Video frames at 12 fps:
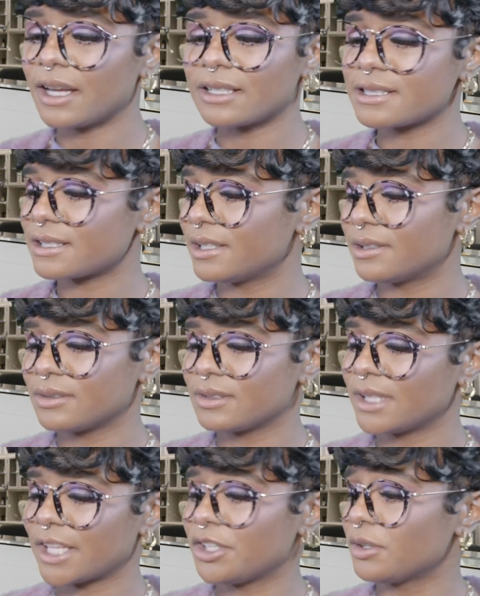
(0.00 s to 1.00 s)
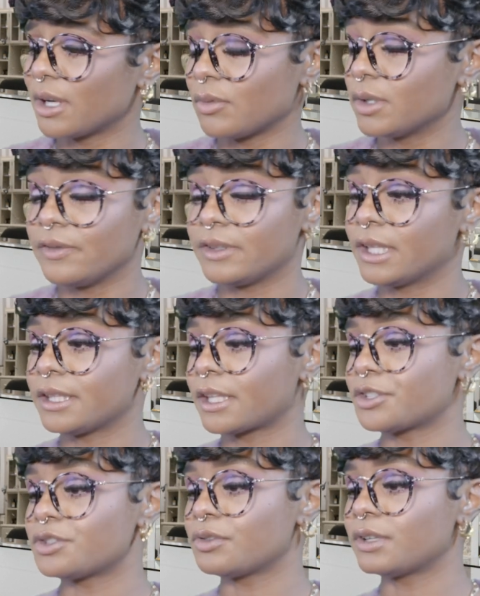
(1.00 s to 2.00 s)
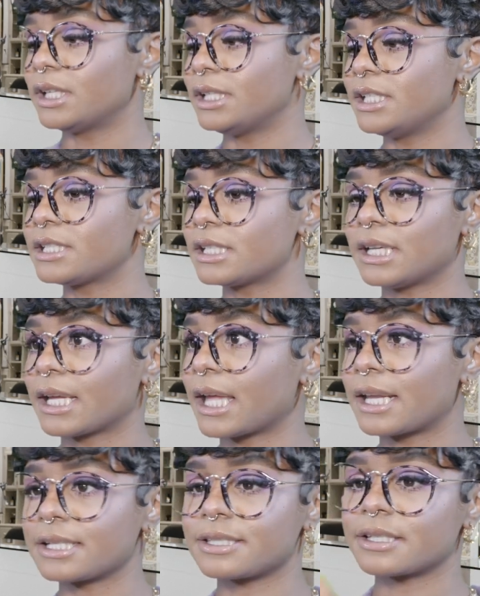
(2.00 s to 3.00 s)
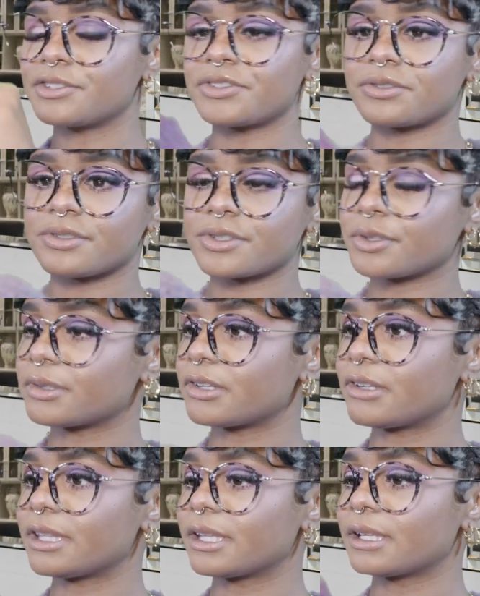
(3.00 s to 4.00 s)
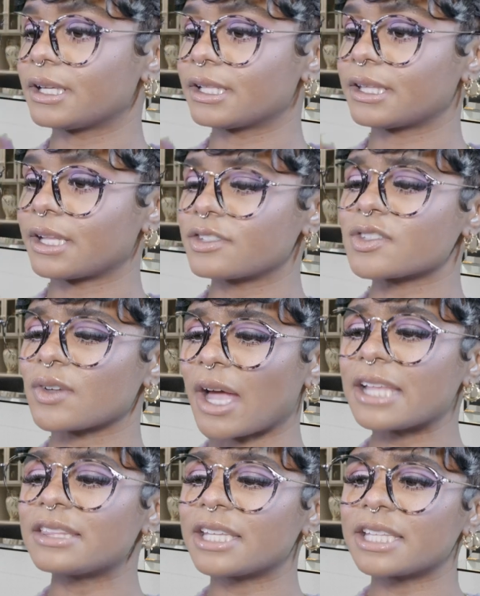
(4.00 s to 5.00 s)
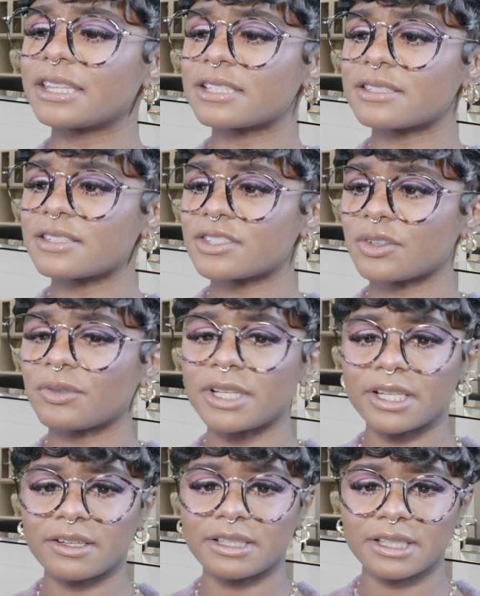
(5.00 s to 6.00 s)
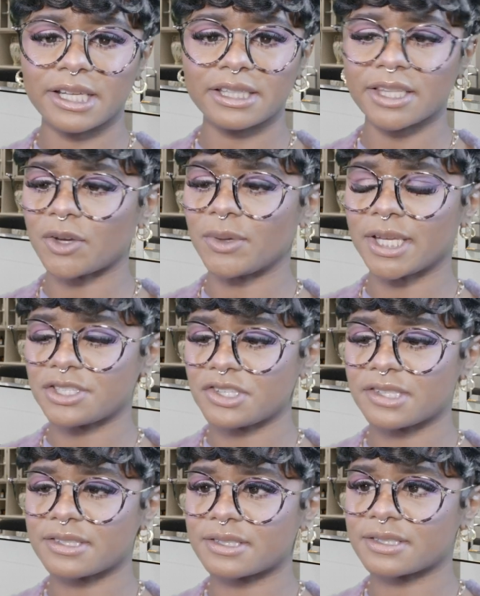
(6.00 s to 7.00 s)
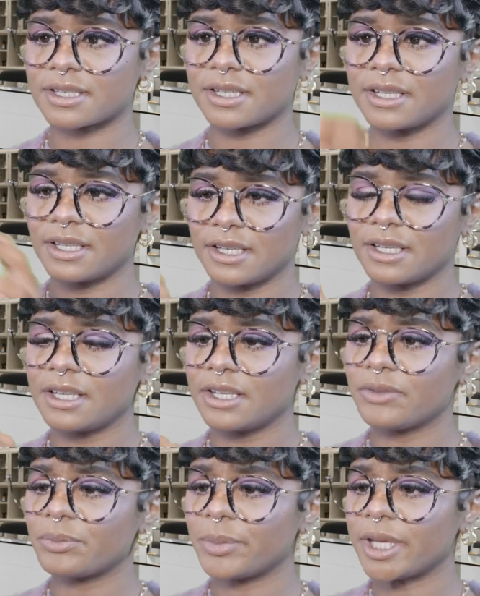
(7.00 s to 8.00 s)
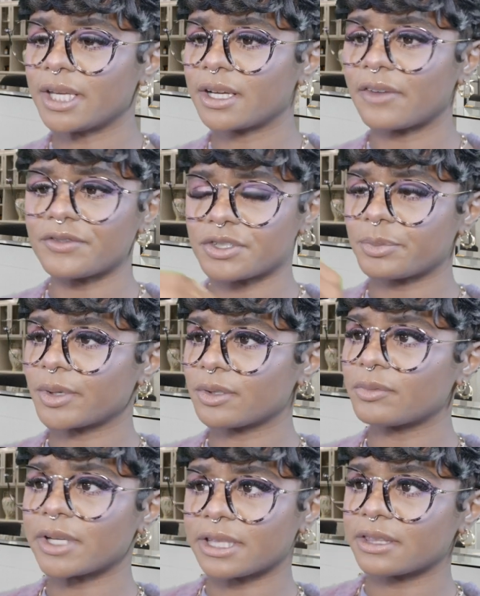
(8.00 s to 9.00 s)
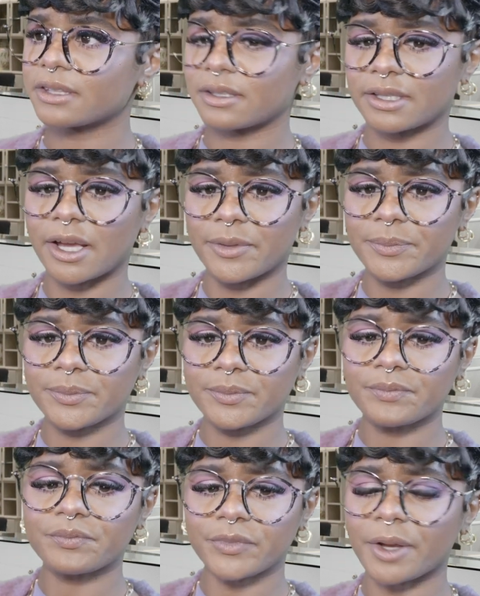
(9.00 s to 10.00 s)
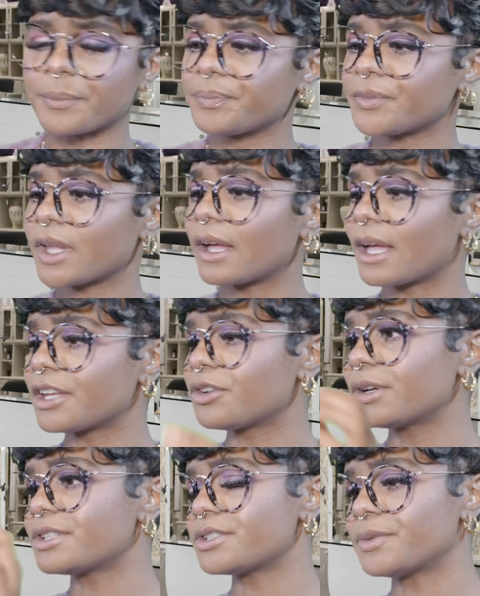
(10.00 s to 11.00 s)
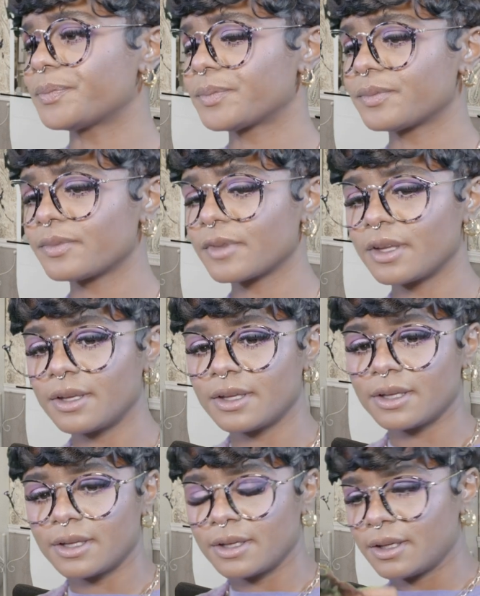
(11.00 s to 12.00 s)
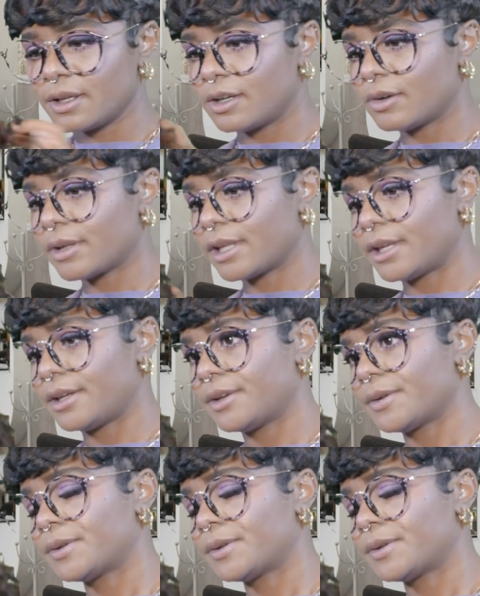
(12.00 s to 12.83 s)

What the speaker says: honestly, like, you know, I don't even think that you really need to like add extensions to it or anything like that. So I think this is a really good length that we can just be comfortable with. Yeah, I agree too. Okay.